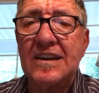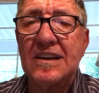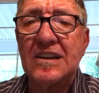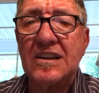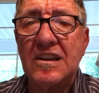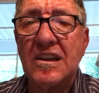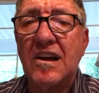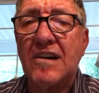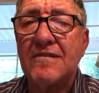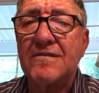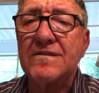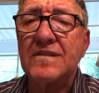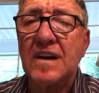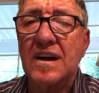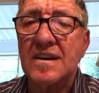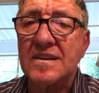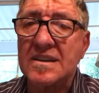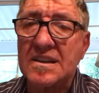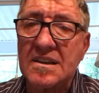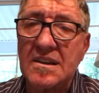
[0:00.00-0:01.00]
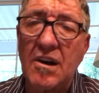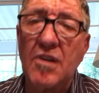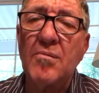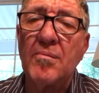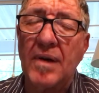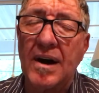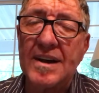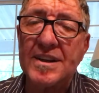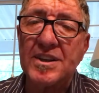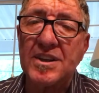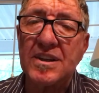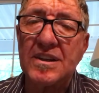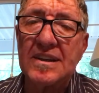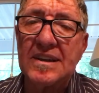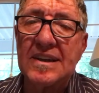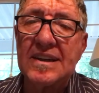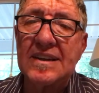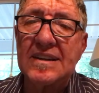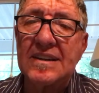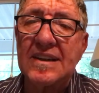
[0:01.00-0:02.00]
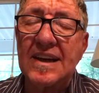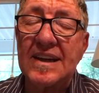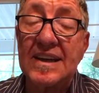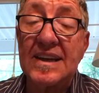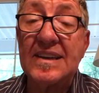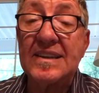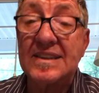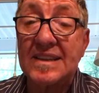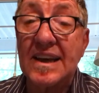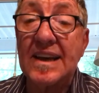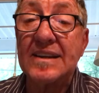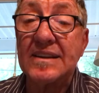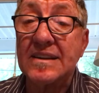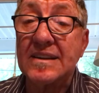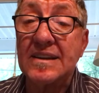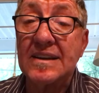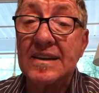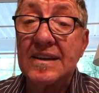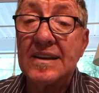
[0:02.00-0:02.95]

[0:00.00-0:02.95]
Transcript: loved us so much that he sent